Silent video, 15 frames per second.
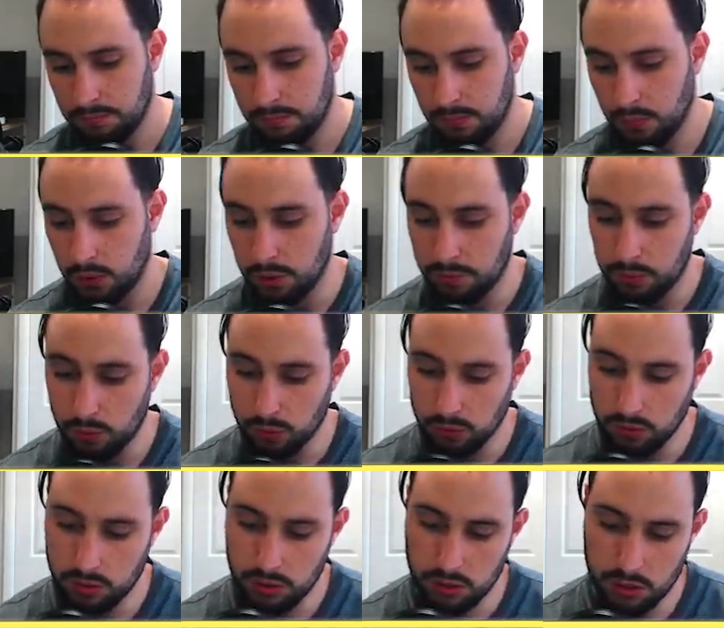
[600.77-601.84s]
with the
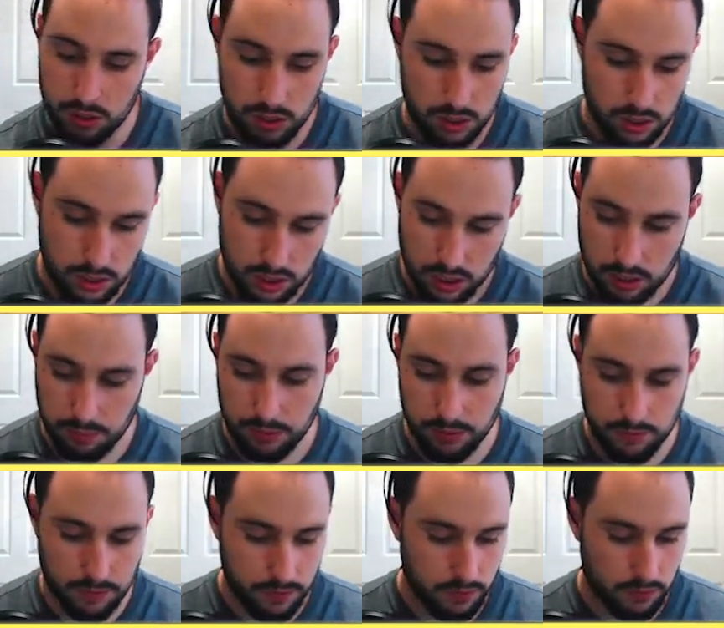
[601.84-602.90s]
pulls. A couple of
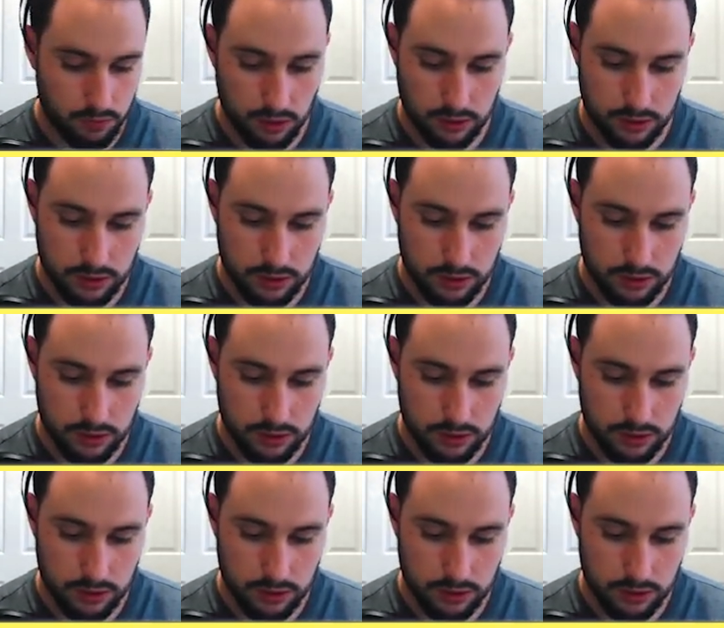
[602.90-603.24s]
Rising